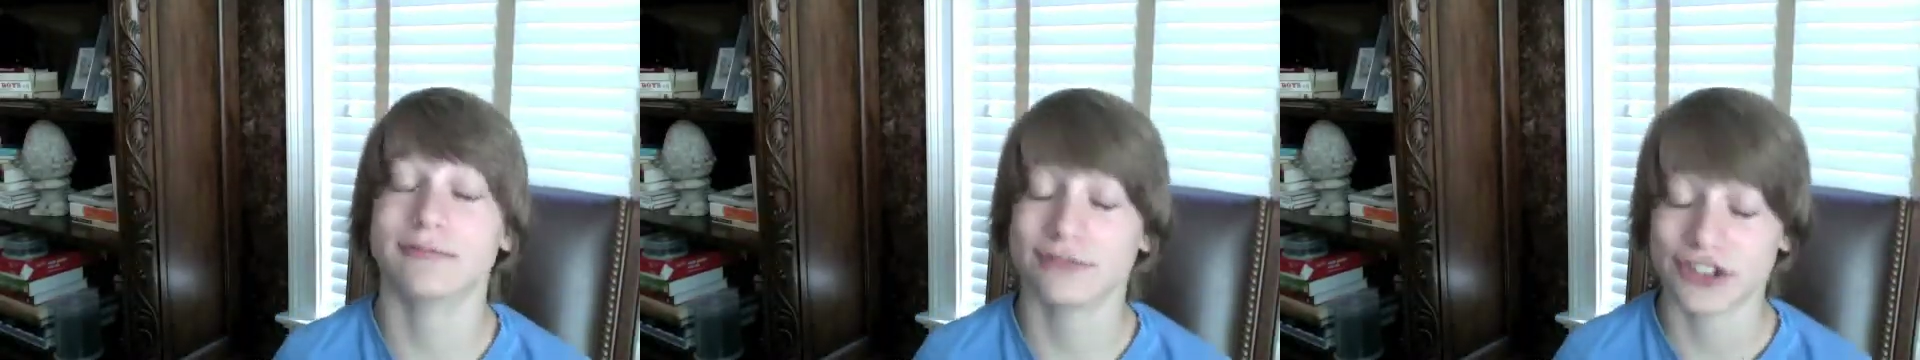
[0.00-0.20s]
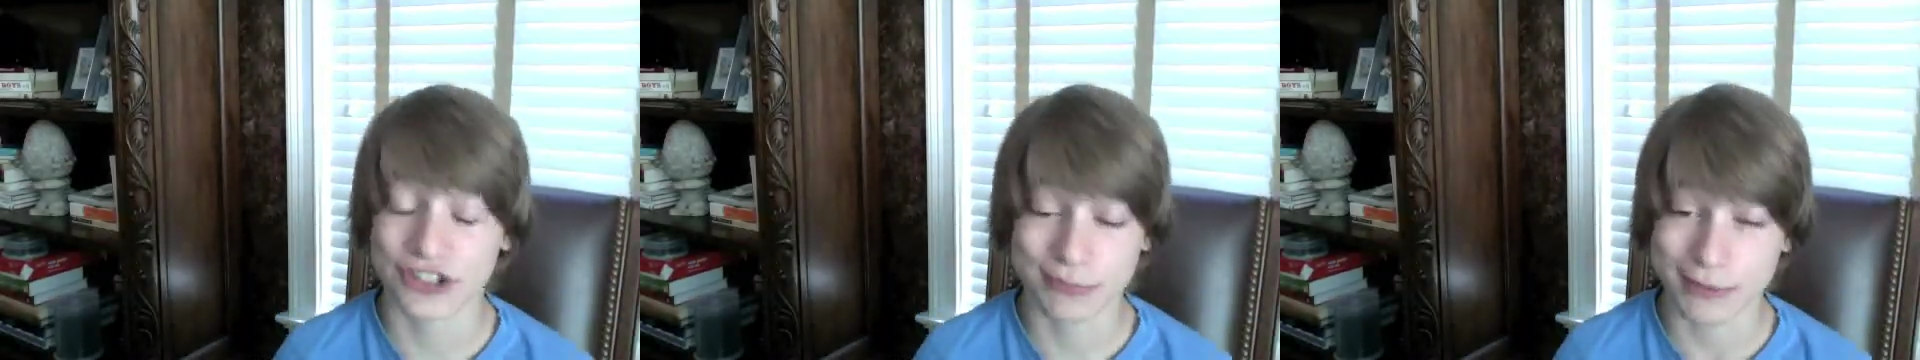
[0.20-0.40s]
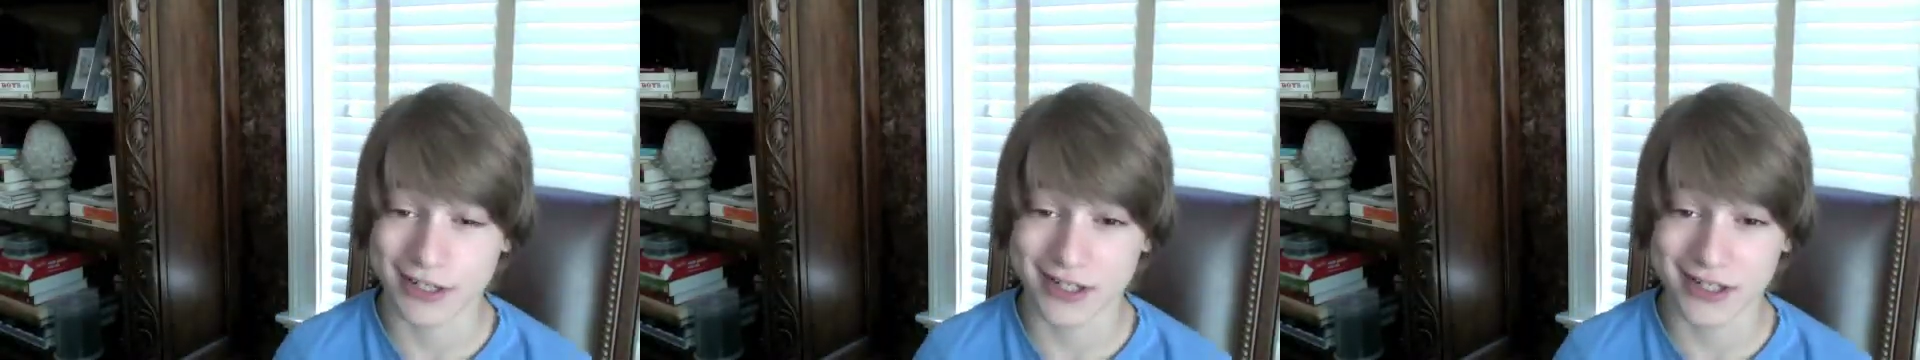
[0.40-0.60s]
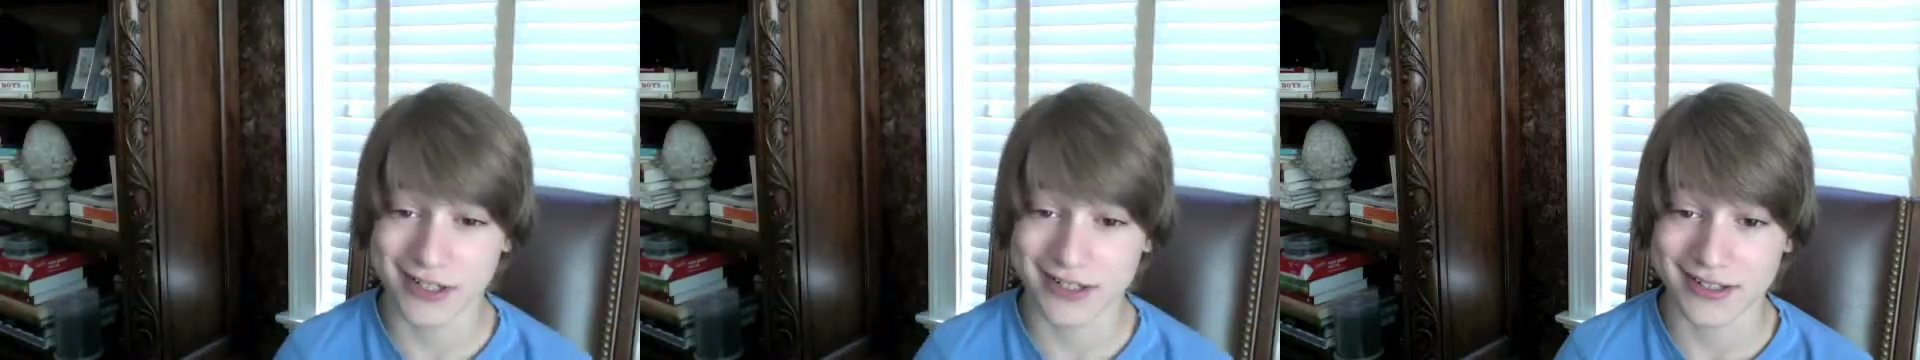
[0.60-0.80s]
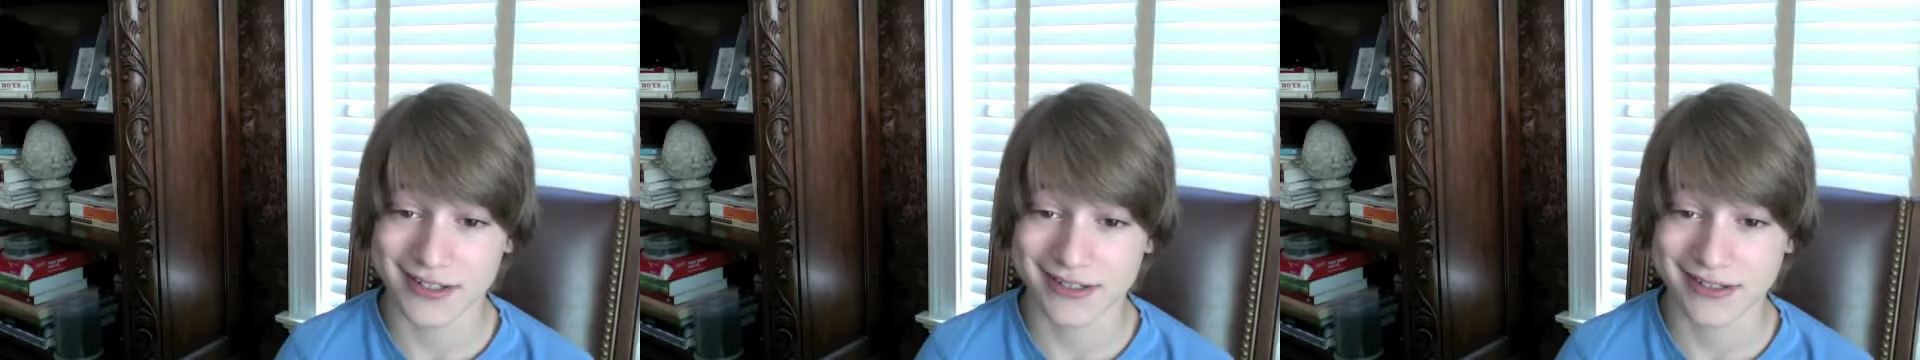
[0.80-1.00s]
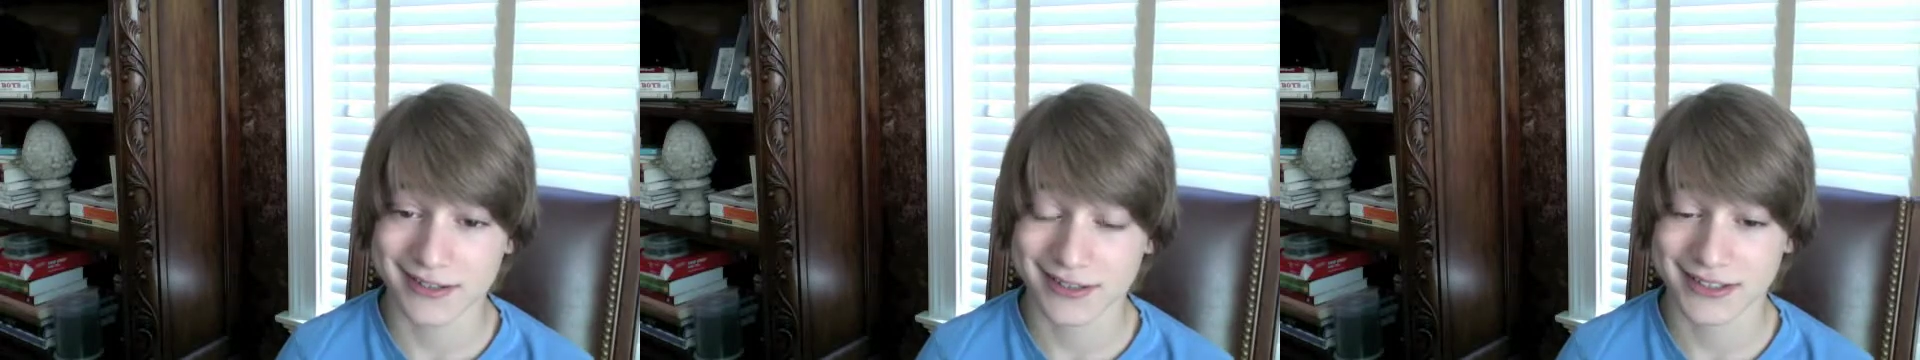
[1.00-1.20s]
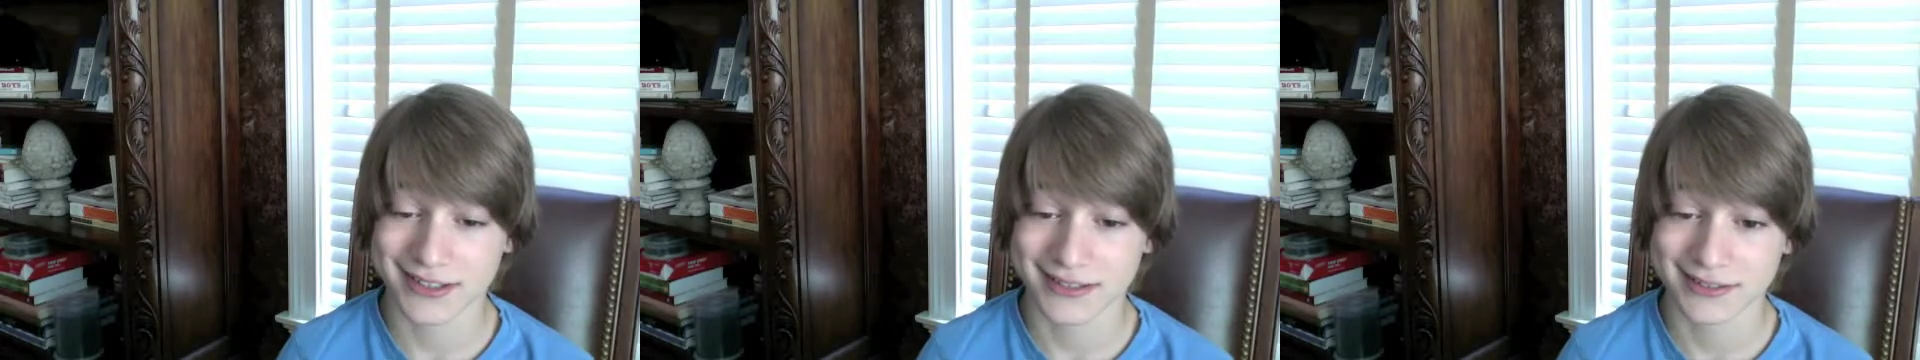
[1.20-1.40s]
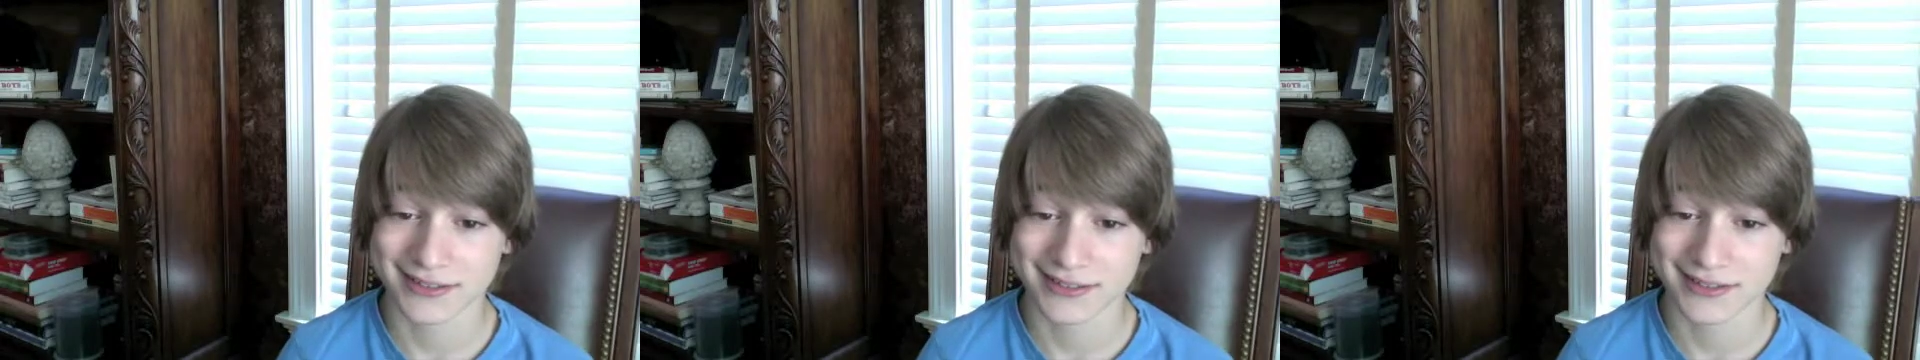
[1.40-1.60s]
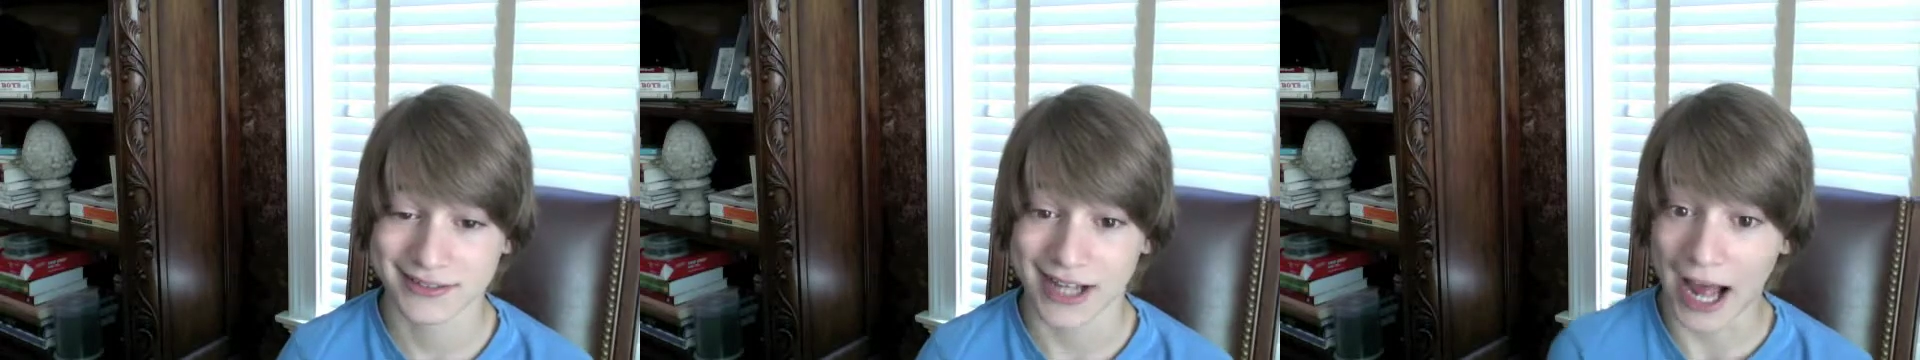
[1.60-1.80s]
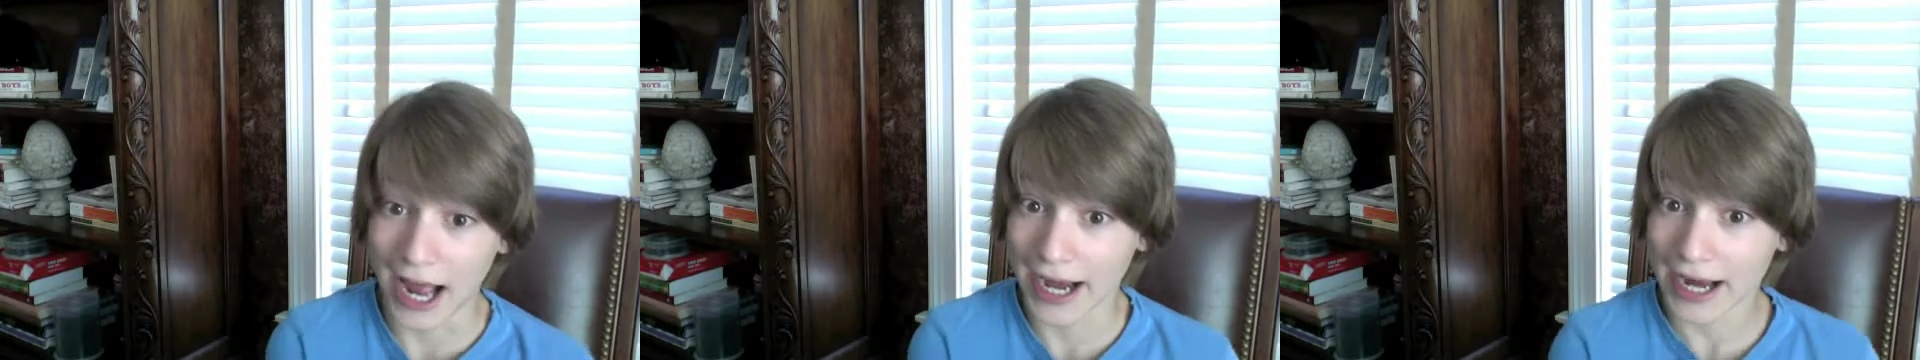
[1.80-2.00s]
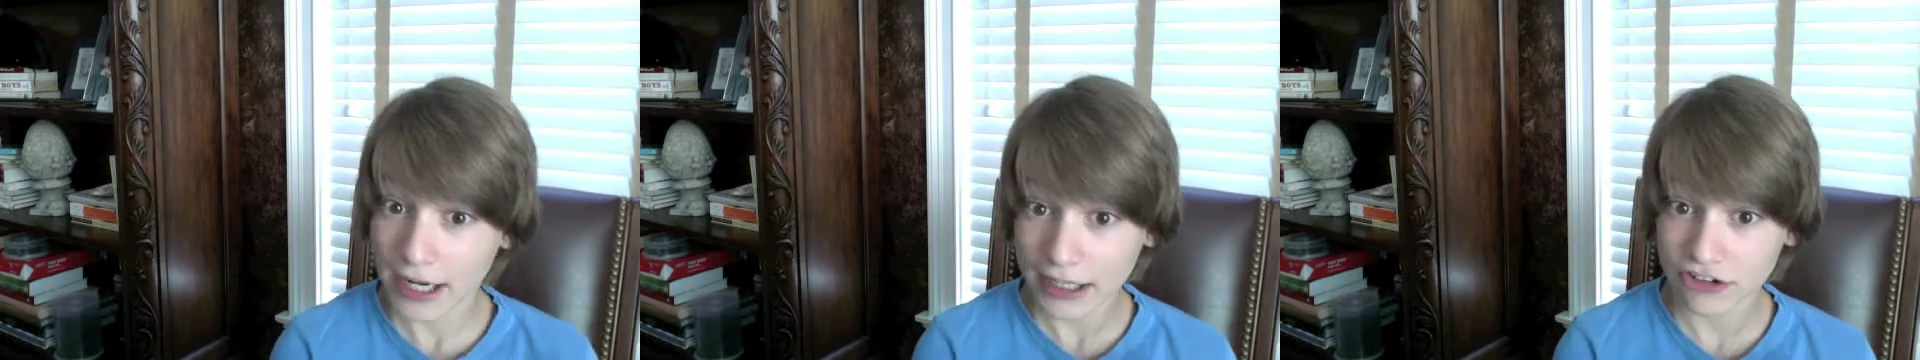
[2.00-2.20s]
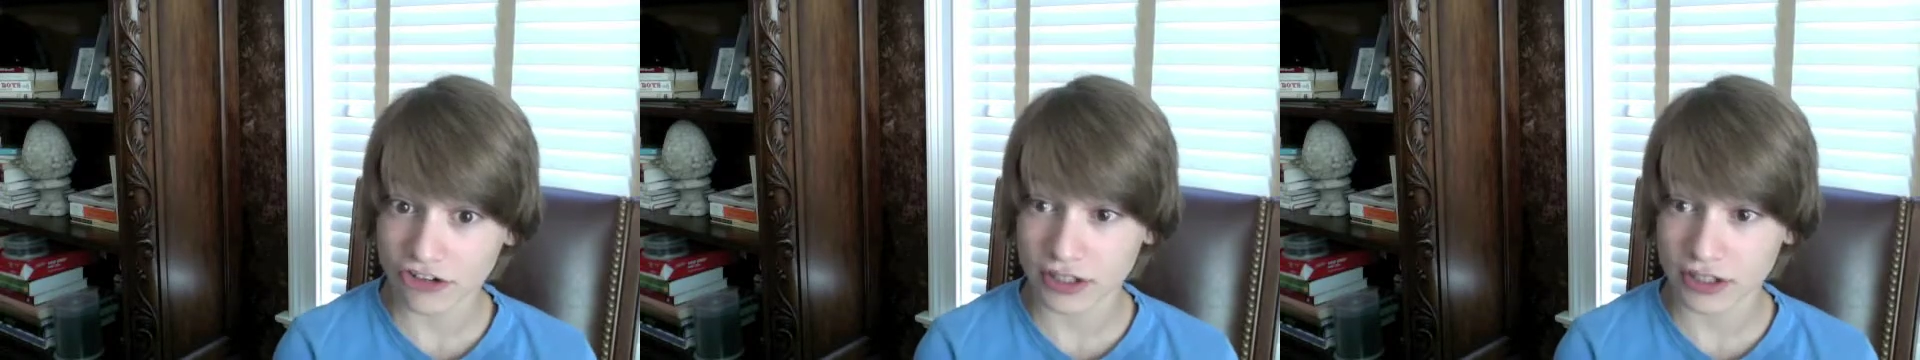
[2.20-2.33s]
just because I've